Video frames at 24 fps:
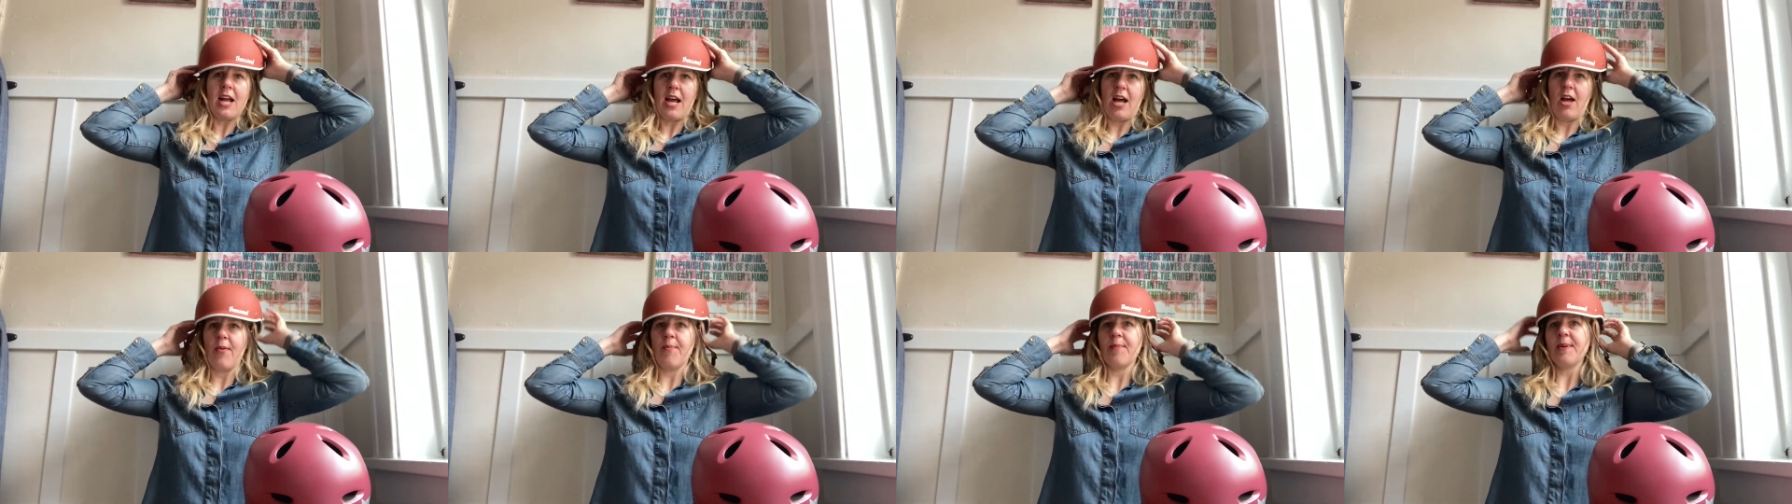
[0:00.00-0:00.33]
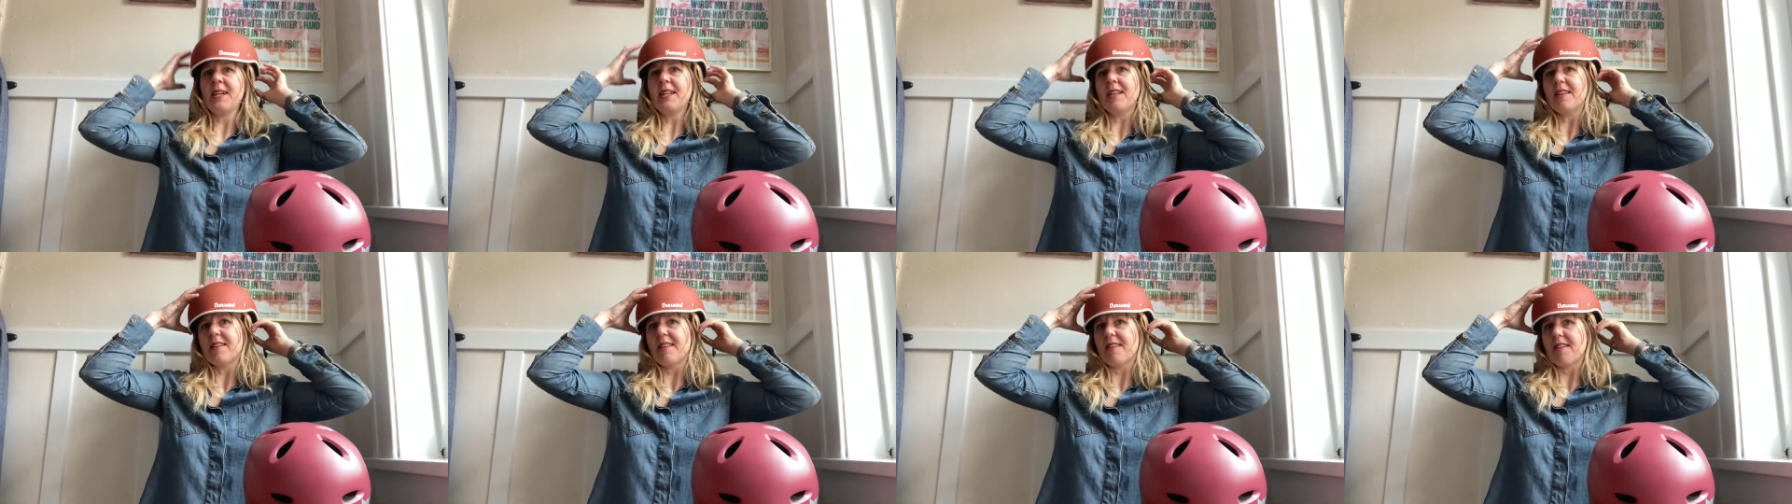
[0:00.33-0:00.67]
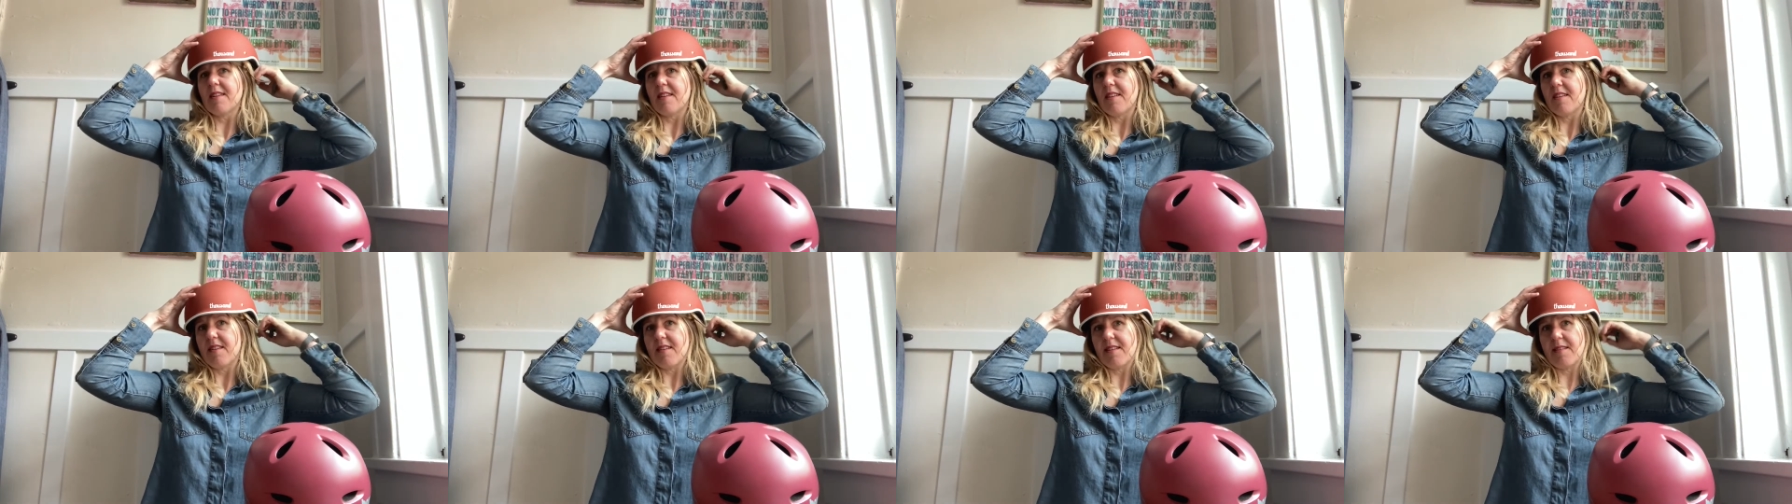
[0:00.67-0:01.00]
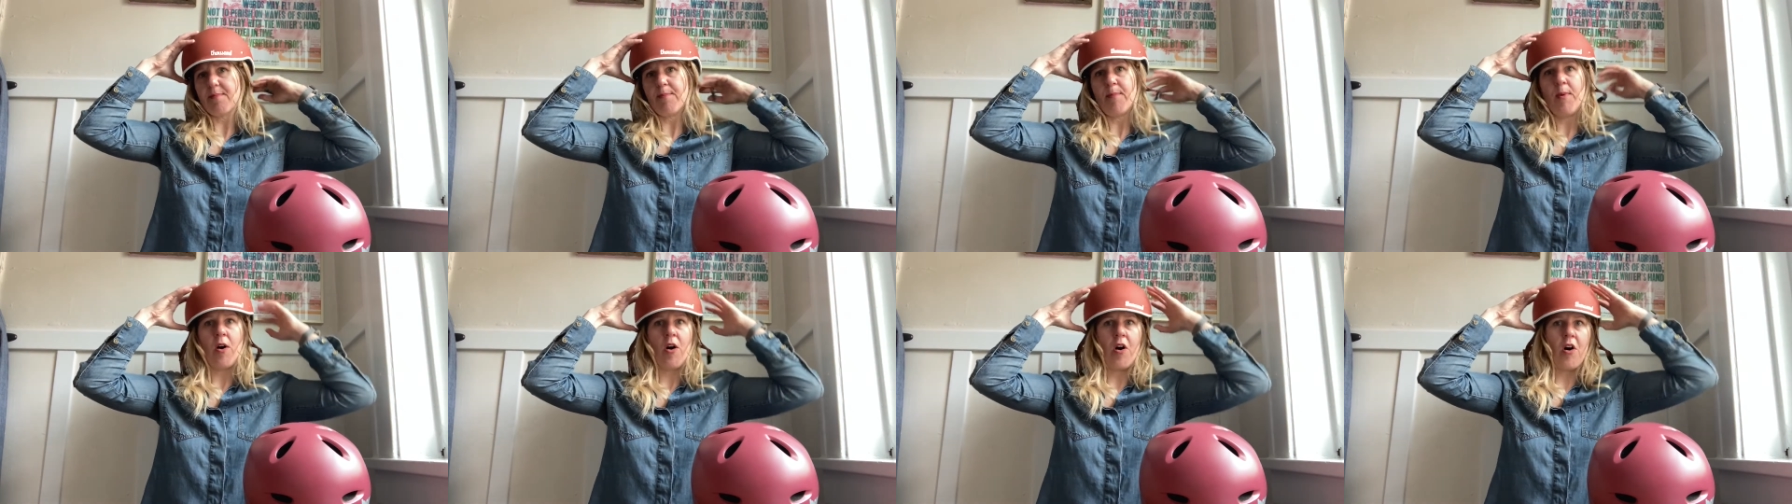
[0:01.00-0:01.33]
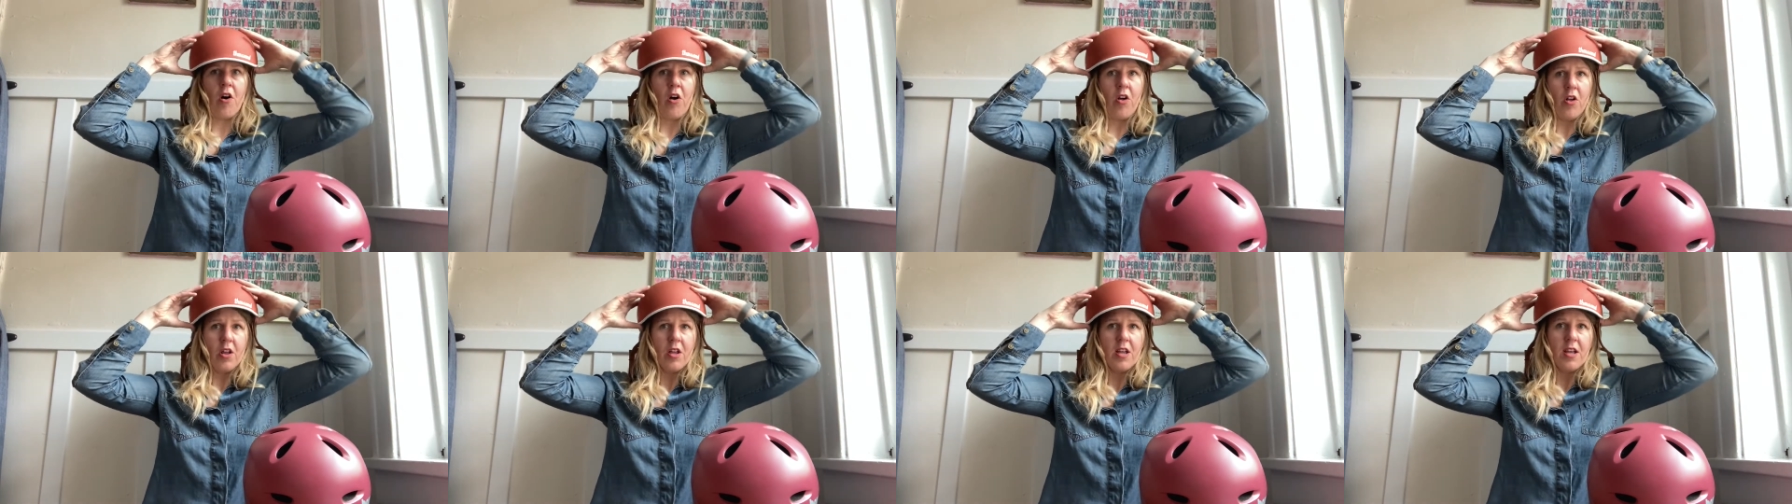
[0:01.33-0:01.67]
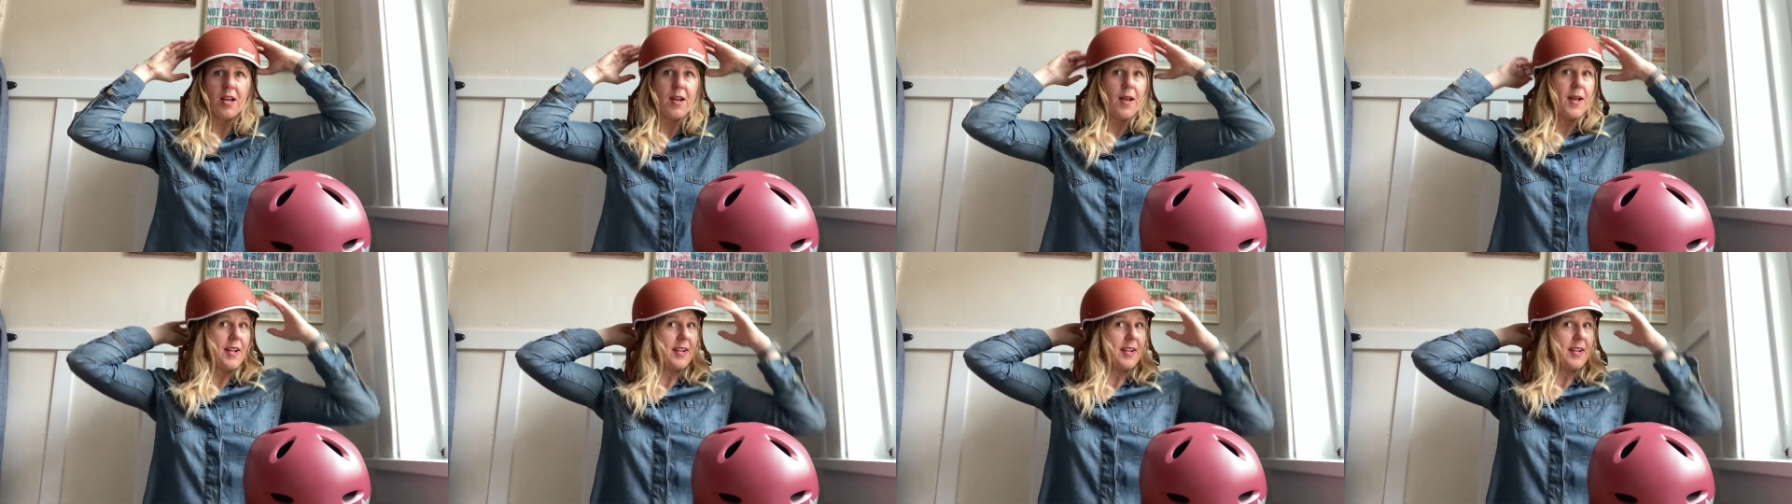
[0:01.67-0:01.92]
helmet's small